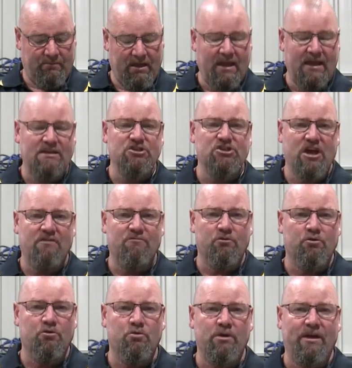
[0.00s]
In
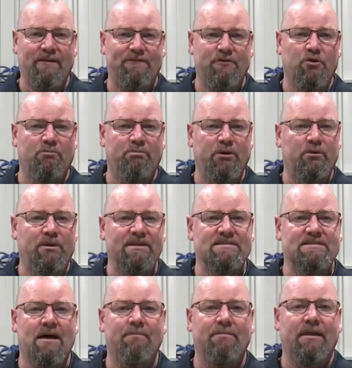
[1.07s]
general, if you're building
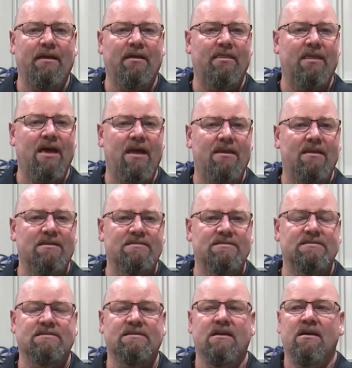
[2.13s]
something that
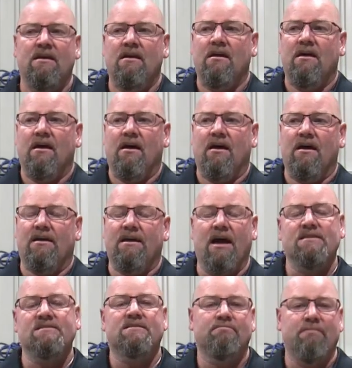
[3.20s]
is
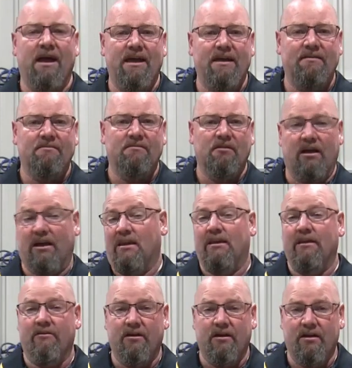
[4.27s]
custom made, like a
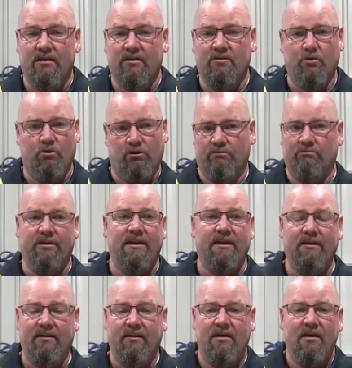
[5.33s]
lyra or a
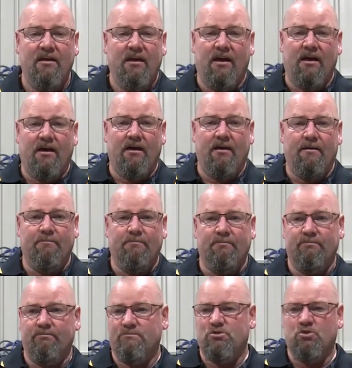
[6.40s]
rig,
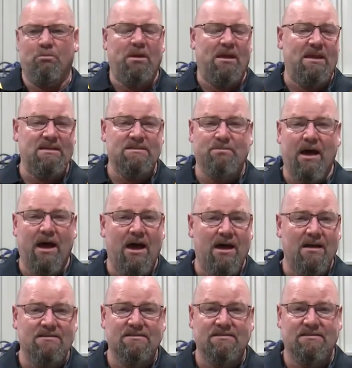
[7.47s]
trapeze
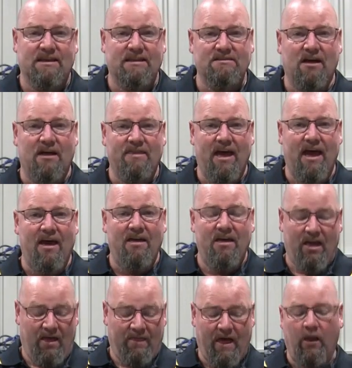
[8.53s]
bars, things like
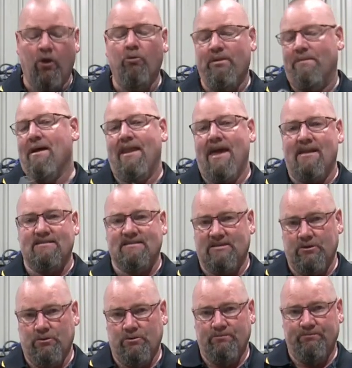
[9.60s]
that, they'll all be made out of
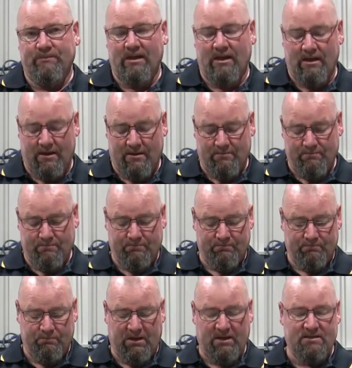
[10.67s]
steel.
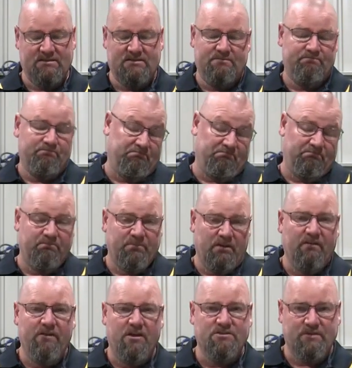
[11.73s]
Because
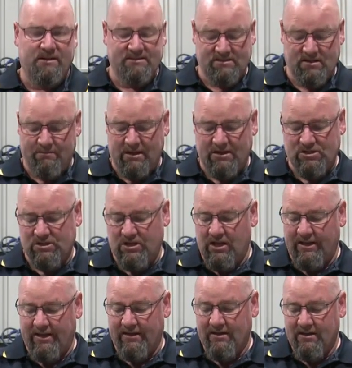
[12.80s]
of those reasons I mentioned
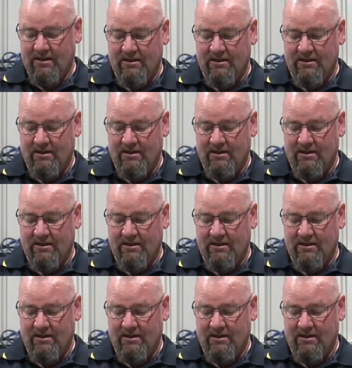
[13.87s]
earlier.